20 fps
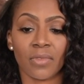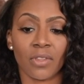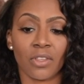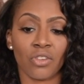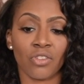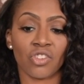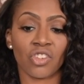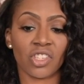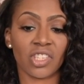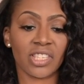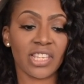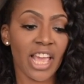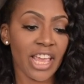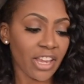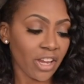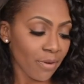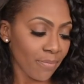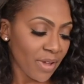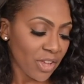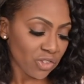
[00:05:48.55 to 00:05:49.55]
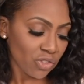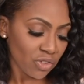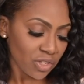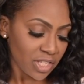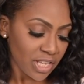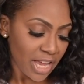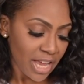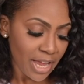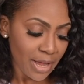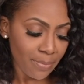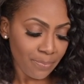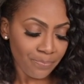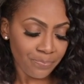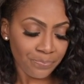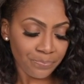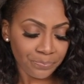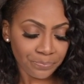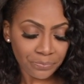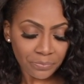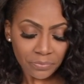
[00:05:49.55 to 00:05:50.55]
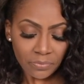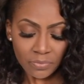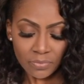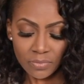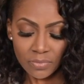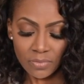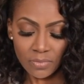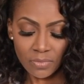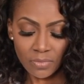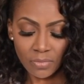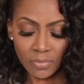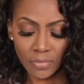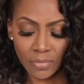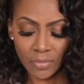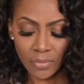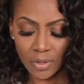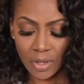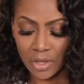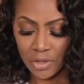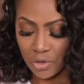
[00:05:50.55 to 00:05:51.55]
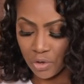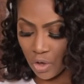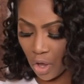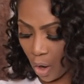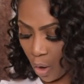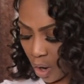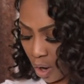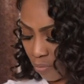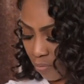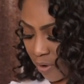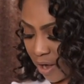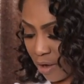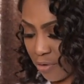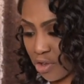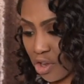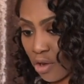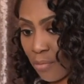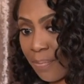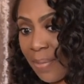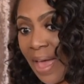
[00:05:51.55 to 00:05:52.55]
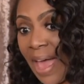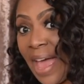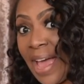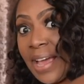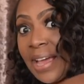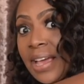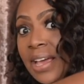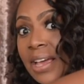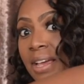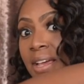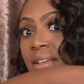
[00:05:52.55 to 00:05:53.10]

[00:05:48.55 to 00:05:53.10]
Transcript: you just take your measuring tape, you go around your back